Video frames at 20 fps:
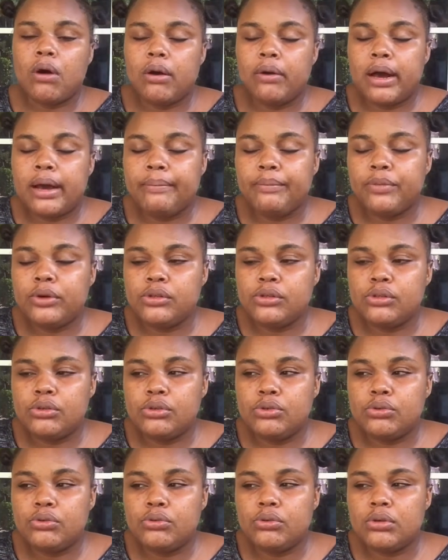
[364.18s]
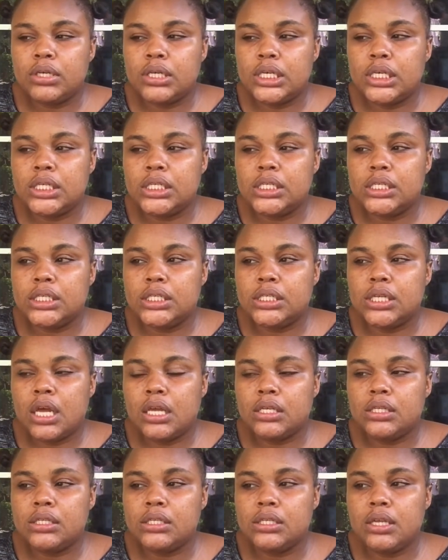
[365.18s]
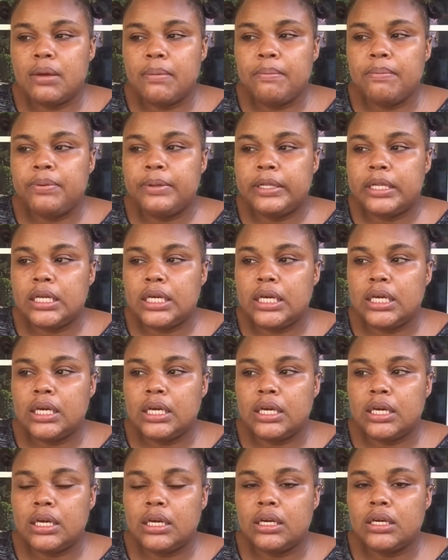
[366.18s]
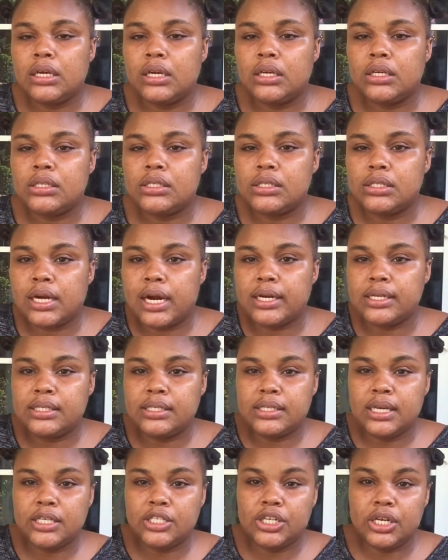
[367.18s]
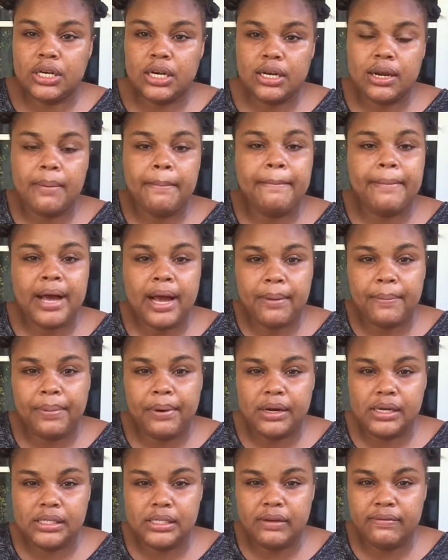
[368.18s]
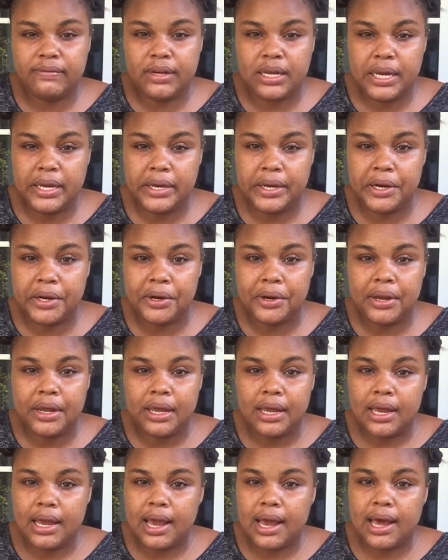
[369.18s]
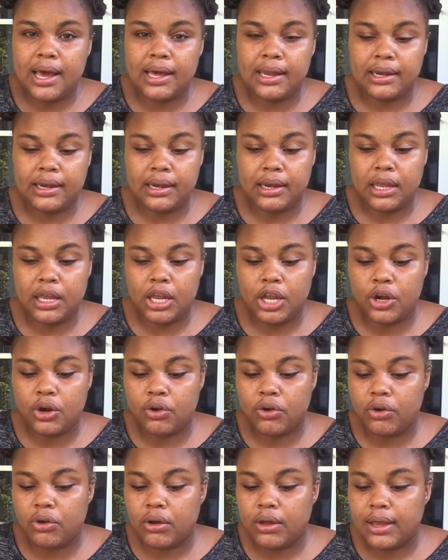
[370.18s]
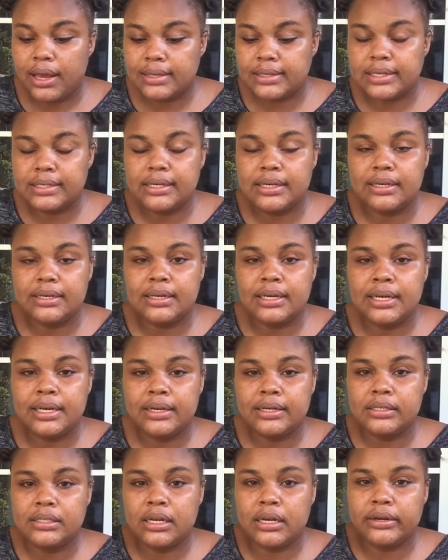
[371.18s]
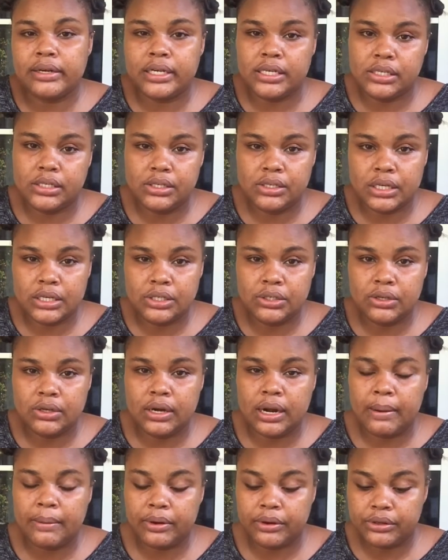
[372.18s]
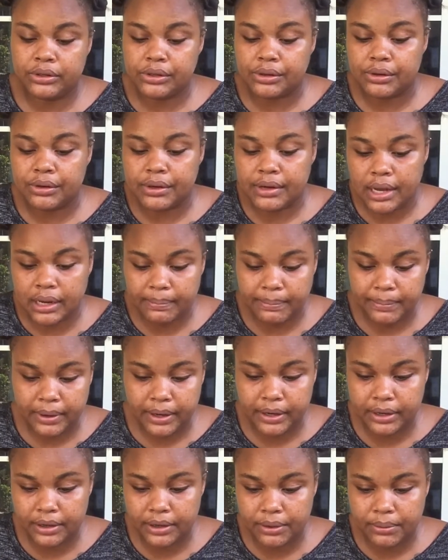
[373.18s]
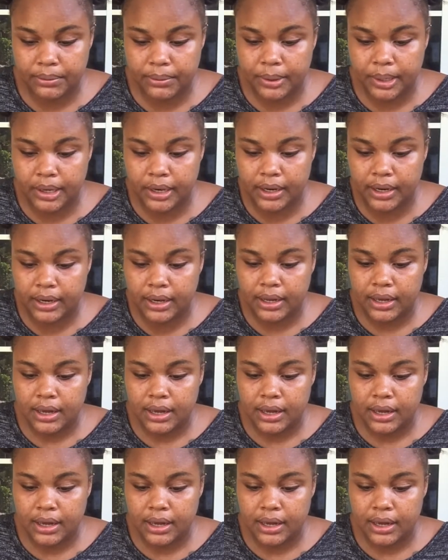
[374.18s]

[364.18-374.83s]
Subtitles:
I'm going to do is simply start sectioning the back part of the hair. And you know, as I said, the hair is already stretched, so I'm not going to do that part of the work.